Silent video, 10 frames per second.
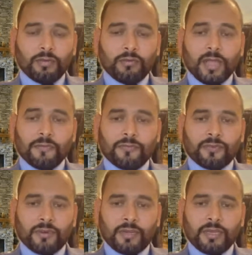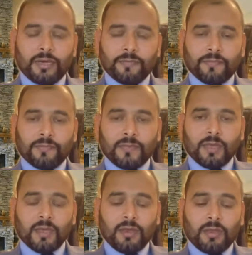you left Syria,
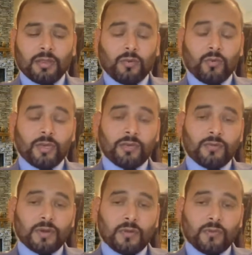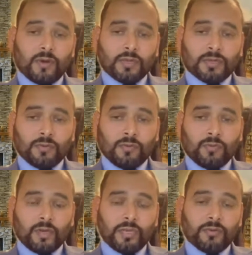when
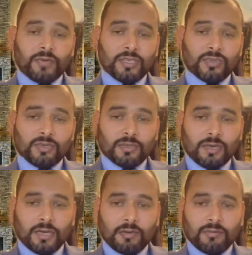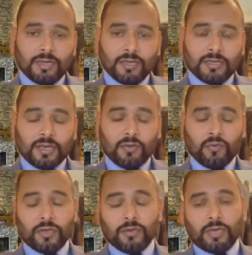you reached Greece, and
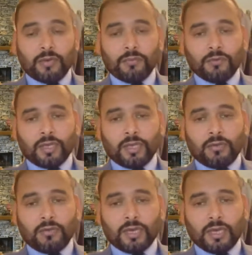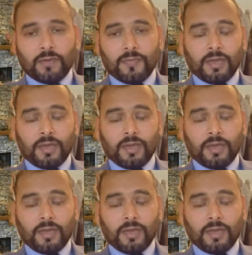when you came to the UK.